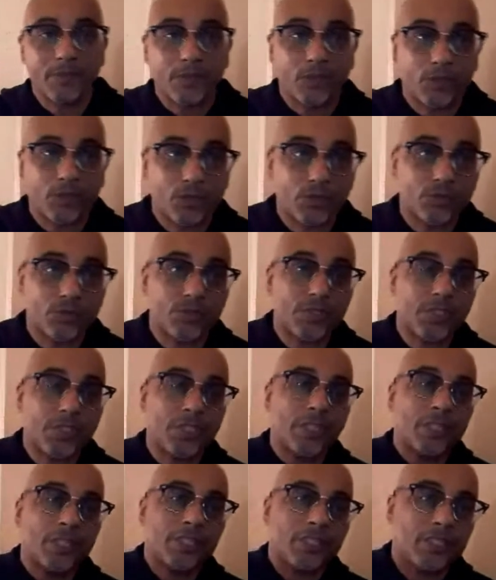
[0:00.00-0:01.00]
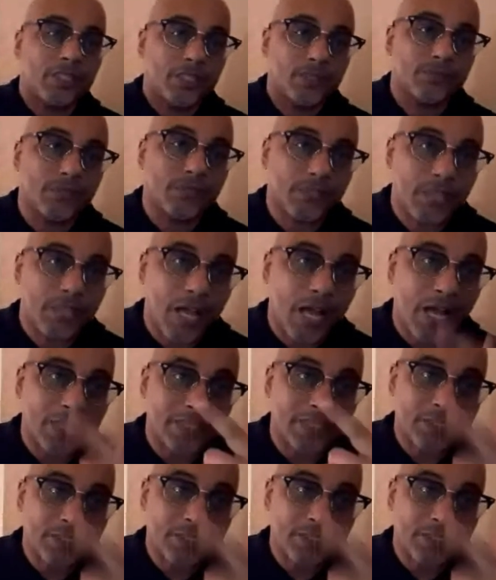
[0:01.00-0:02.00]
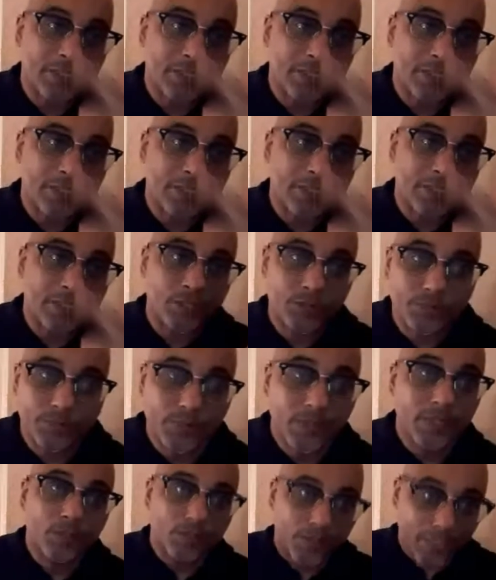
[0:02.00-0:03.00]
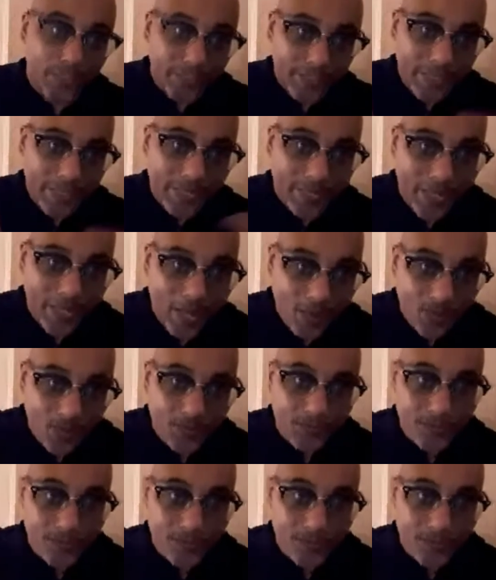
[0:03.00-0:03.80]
True security of the God in you. Bring that out.